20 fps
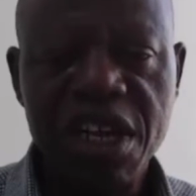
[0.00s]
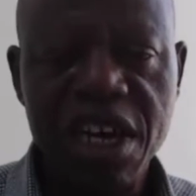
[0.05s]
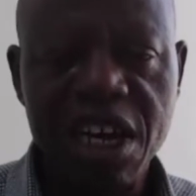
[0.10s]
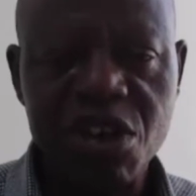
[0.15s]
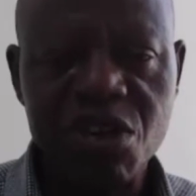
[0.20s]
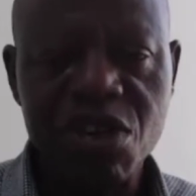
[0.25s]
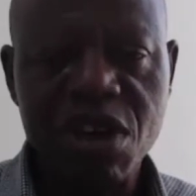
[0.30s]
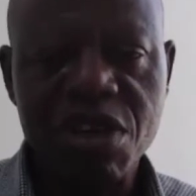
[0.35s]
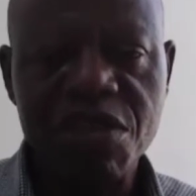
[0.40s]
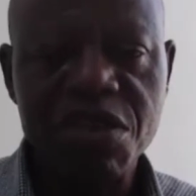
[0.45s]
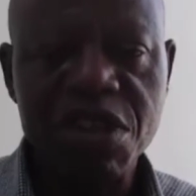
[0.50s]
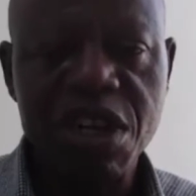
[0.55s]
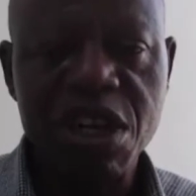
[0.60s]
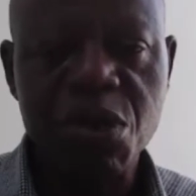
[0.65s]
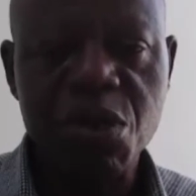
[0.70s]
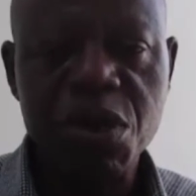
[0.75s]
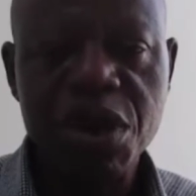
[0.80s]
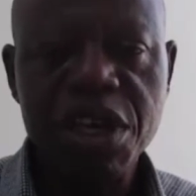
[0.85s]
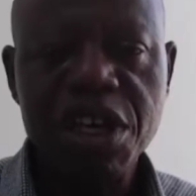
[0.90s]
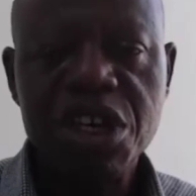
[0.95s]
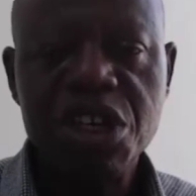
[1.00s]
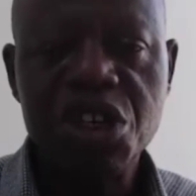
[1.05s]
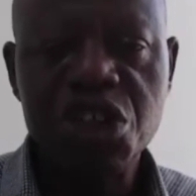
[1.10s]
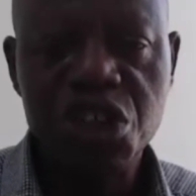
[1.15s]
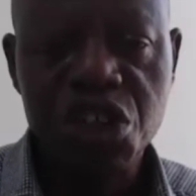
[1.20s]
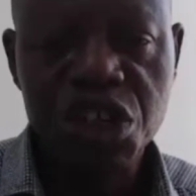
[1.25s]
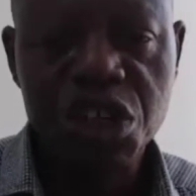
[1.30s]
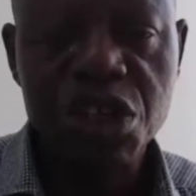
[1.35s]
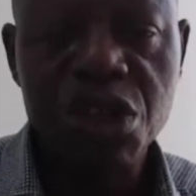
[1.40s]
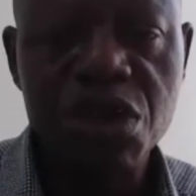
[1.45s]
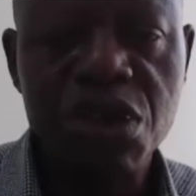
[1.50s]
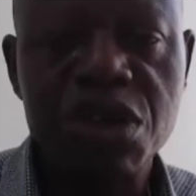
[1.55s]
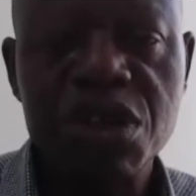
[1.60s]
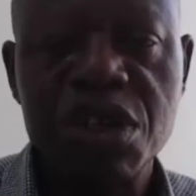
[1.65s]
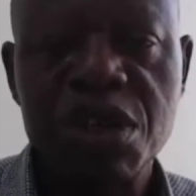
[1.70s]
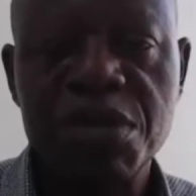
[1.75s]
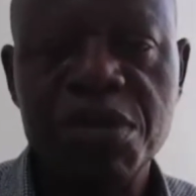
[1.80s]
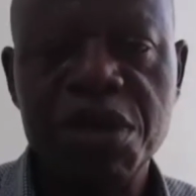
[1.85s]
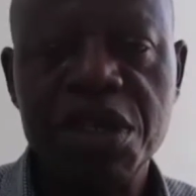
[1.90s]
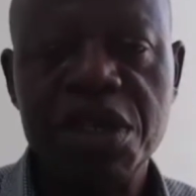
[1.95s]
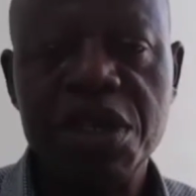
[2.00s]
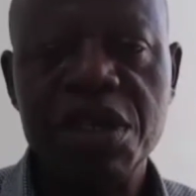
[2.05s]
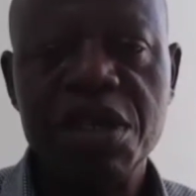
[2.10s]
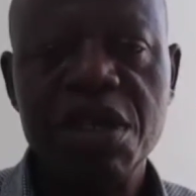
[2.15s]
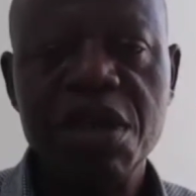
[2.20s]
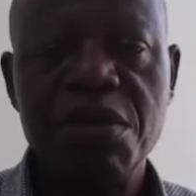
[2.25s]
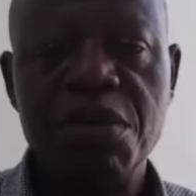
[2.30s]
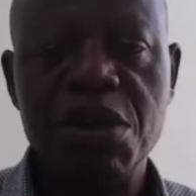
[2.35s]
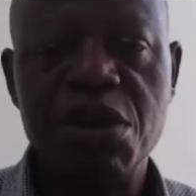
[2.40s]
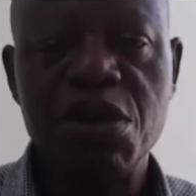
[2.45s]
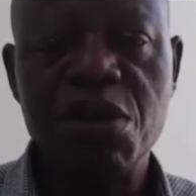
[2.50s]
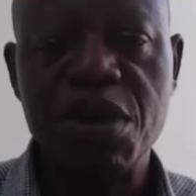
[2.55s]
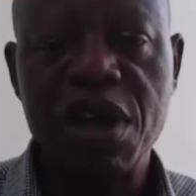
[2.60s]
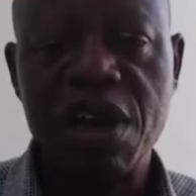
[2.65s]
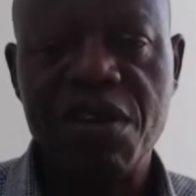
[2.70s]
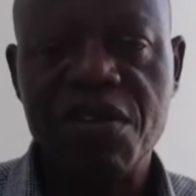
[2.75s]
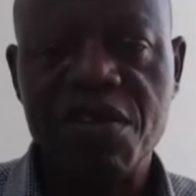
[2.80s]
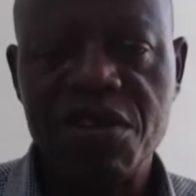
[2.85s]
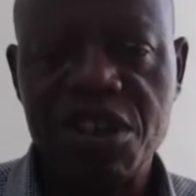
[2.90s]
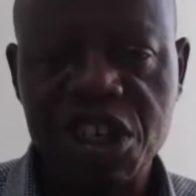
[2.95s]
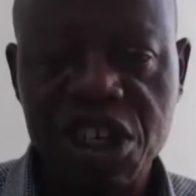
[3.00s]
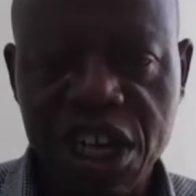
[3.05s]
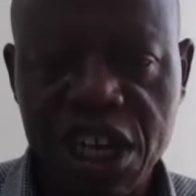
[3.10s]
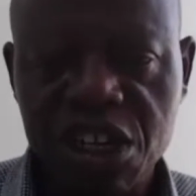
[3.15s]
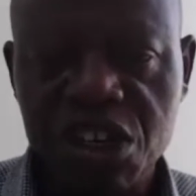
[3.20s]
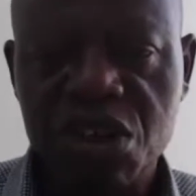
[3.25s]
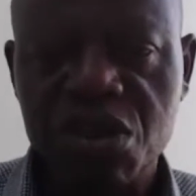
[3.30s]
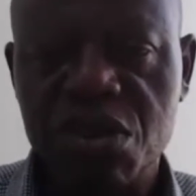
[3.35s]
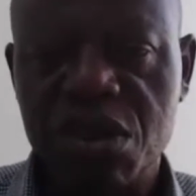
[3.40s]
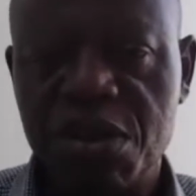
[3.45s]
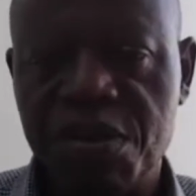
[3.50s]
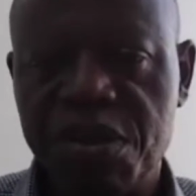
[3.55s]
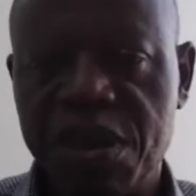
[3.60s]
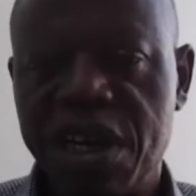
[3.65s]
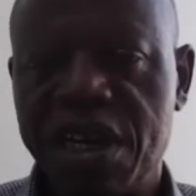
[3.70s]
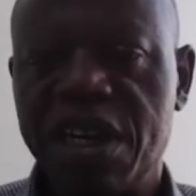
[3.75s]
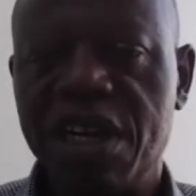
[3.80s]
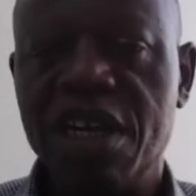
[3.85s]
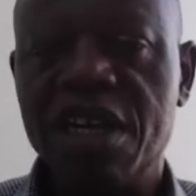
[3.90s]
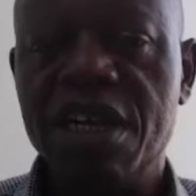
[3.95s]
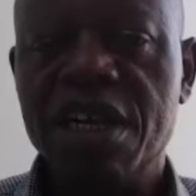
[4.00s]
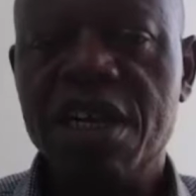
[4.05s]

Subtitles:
and to have in a way she does a bit, because we have charged it to the P&L